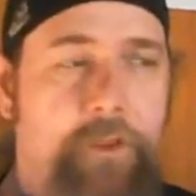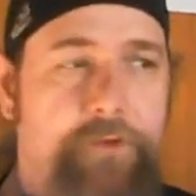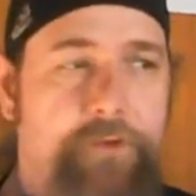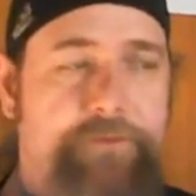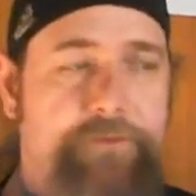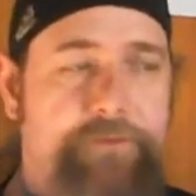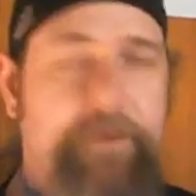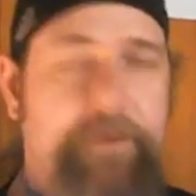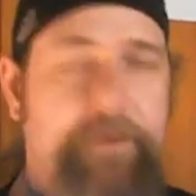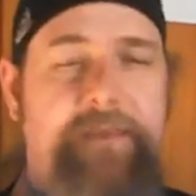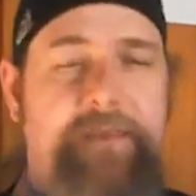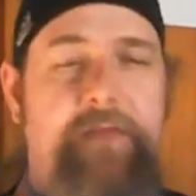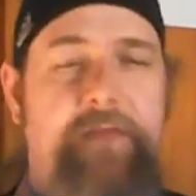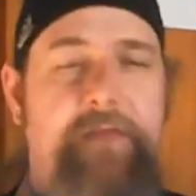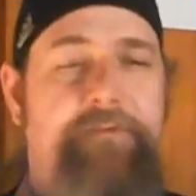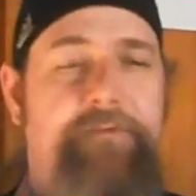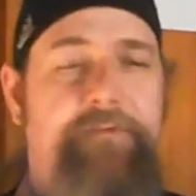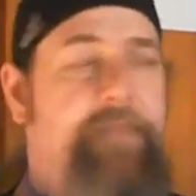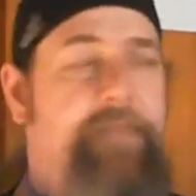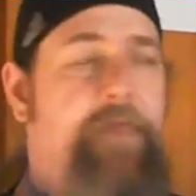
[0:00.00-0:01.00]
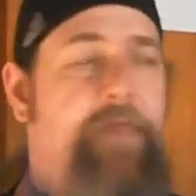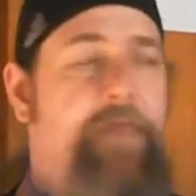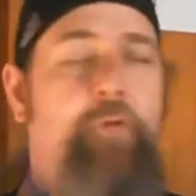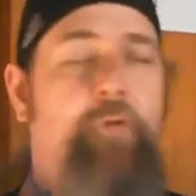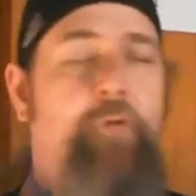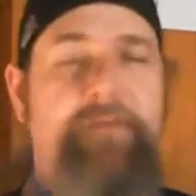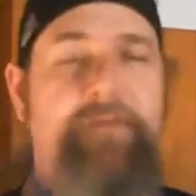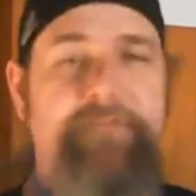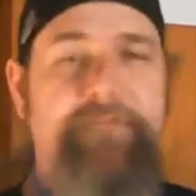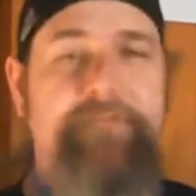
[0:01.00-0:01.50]
Straight down to the
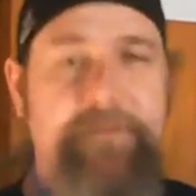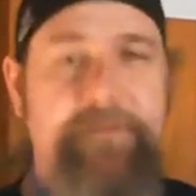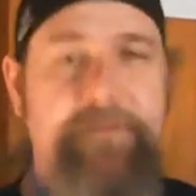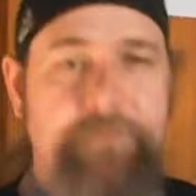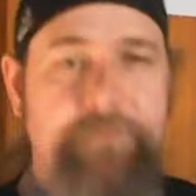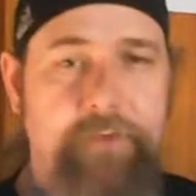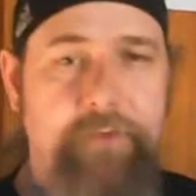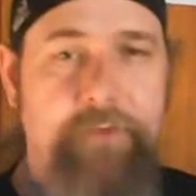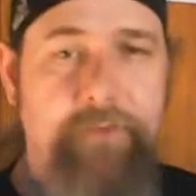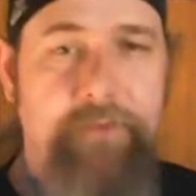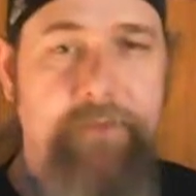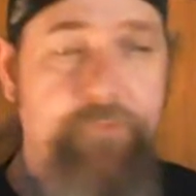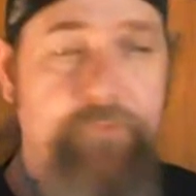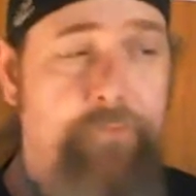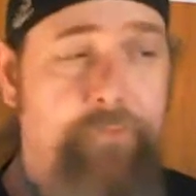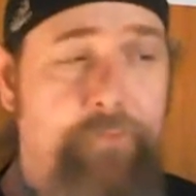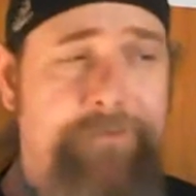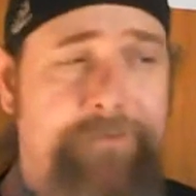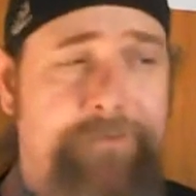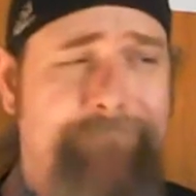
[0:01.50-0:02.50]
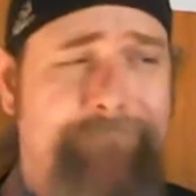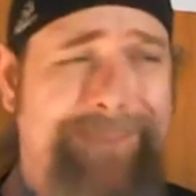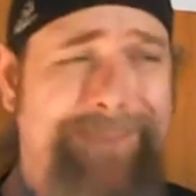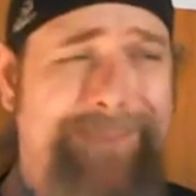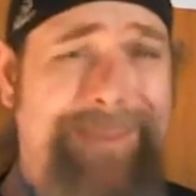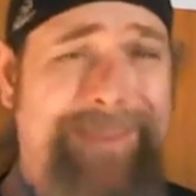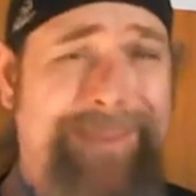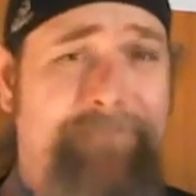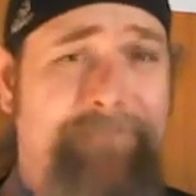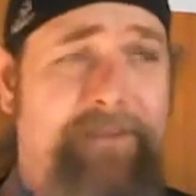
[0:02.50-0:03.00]
ailments that you have. You don't need
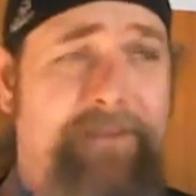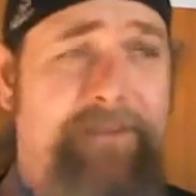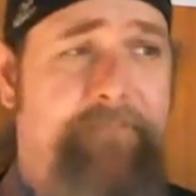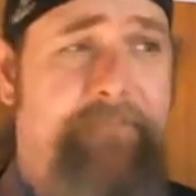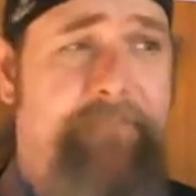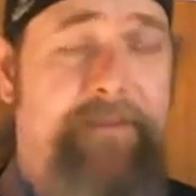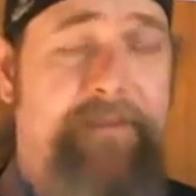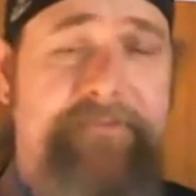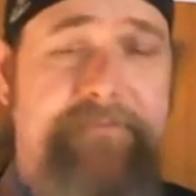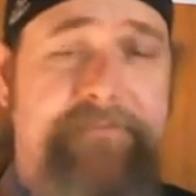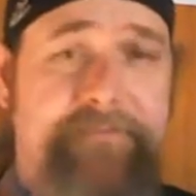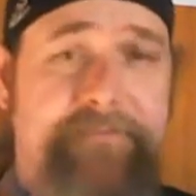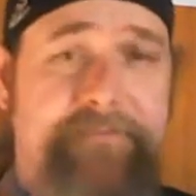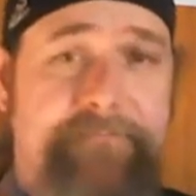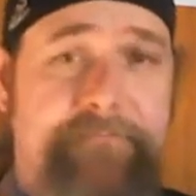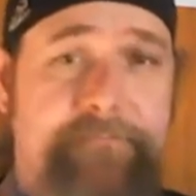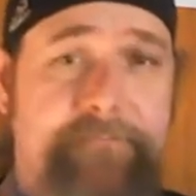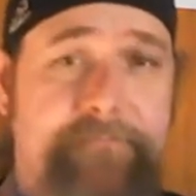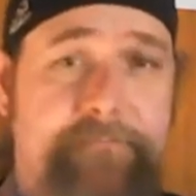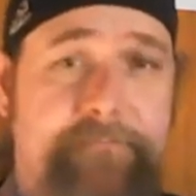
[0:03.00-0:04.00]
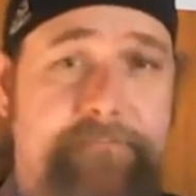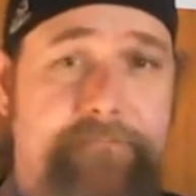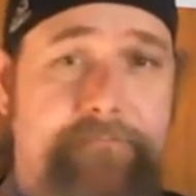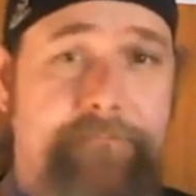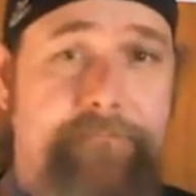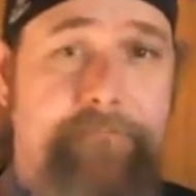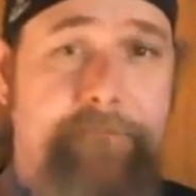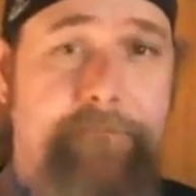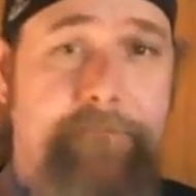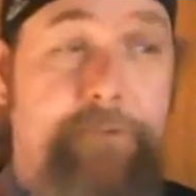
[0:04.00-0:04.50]
man-made medicine.
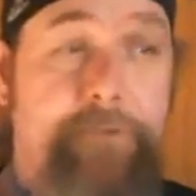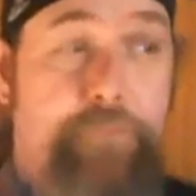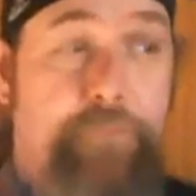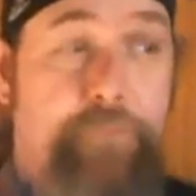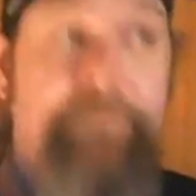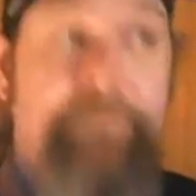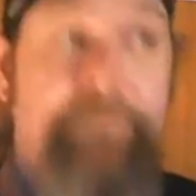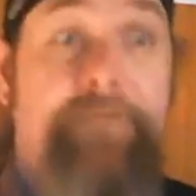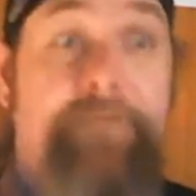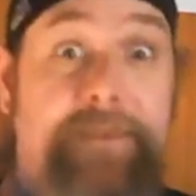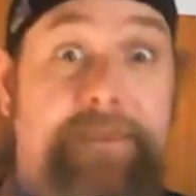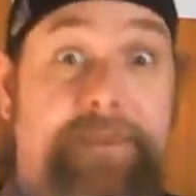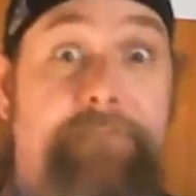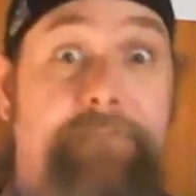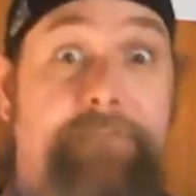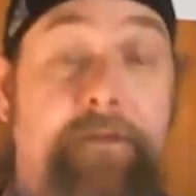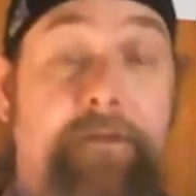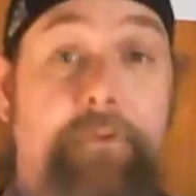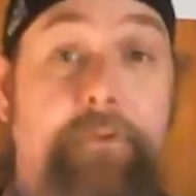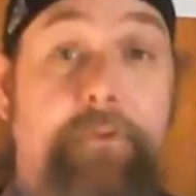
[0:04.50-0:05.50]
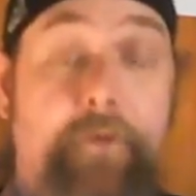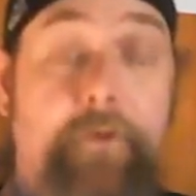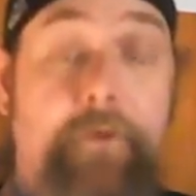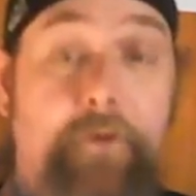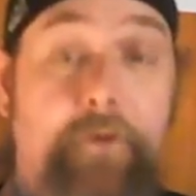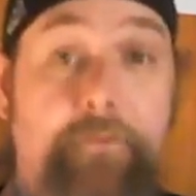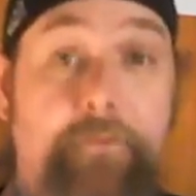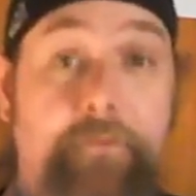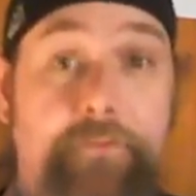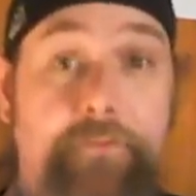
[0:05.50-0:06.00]
You just need Mother
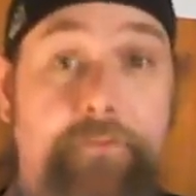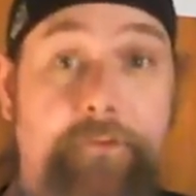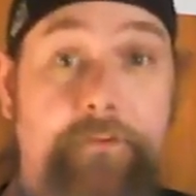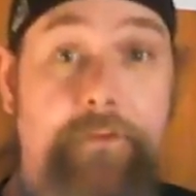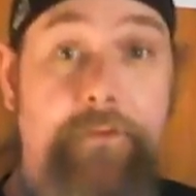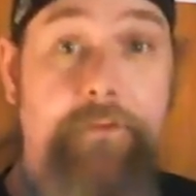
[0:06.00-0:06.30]
Earth.